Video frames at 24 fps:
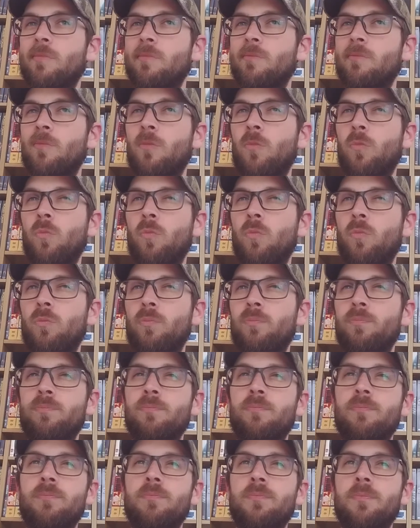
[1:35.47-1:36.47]

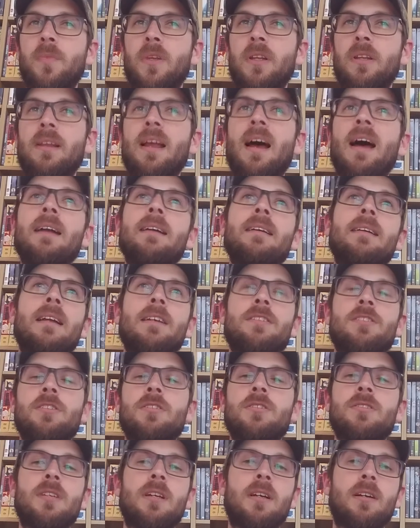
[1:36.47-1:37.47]
Not
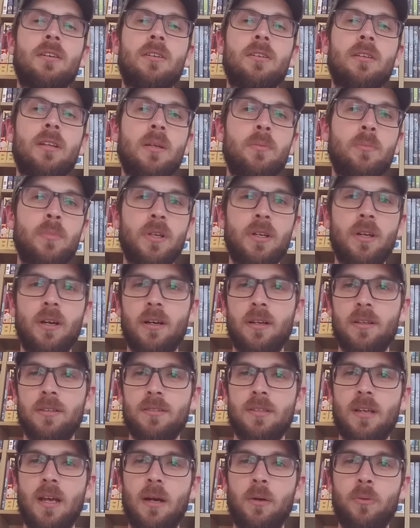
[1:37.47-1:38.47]
necessarily
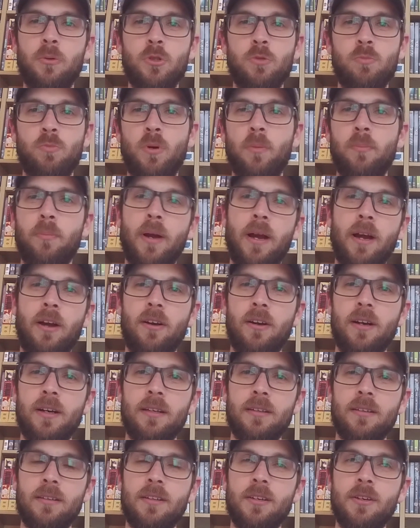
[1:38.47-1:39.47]
because I was
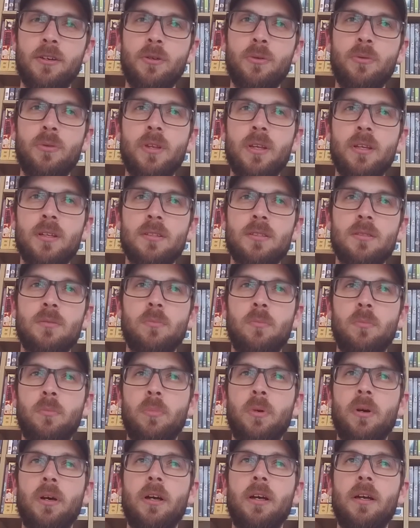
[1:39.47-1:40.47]
preparing to do this,
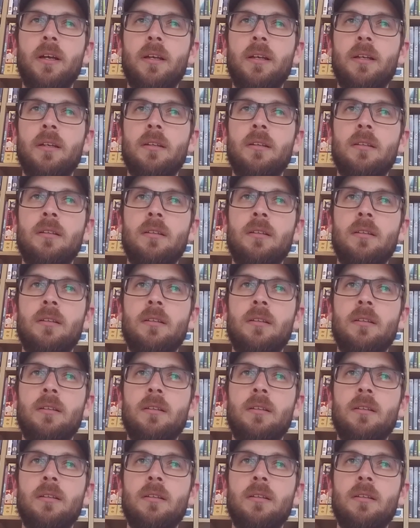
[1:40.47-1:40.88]
but